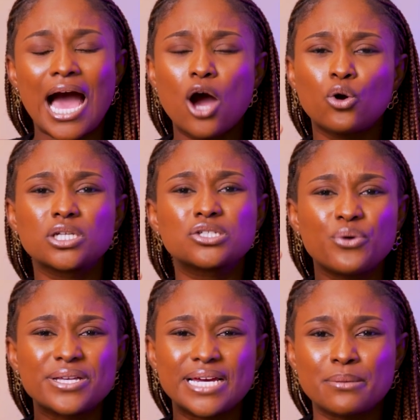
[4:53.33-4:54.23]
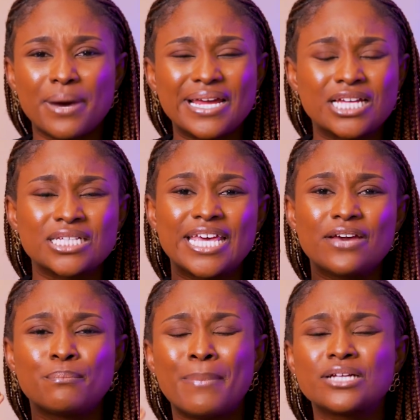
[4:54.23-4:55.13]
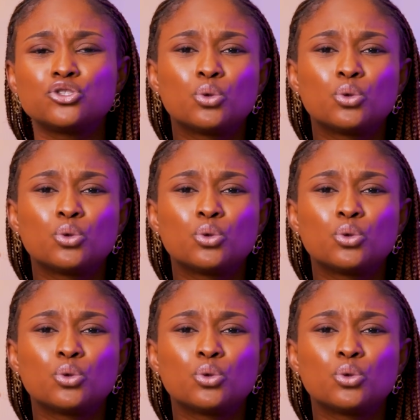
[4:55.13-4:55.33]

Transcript: how God created man and gave man